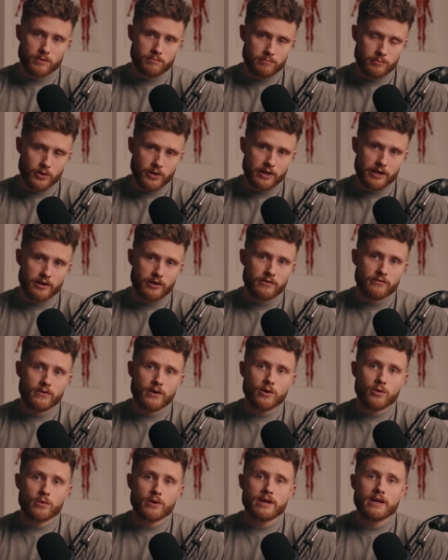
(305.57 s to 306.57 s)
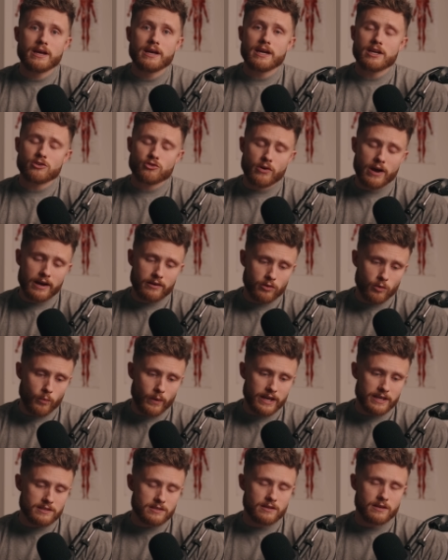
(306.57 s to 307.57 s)
or put it in your phone, and track the
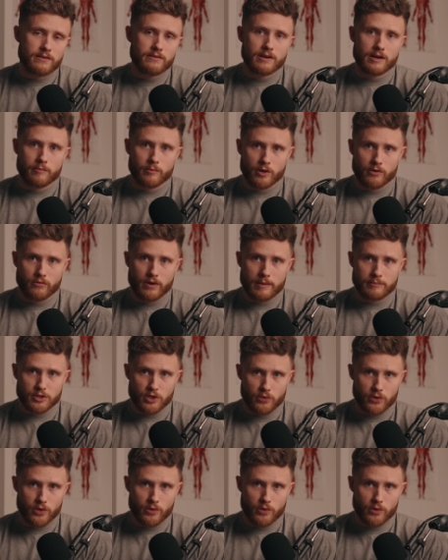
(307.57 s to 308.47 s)
weight and the number of reps you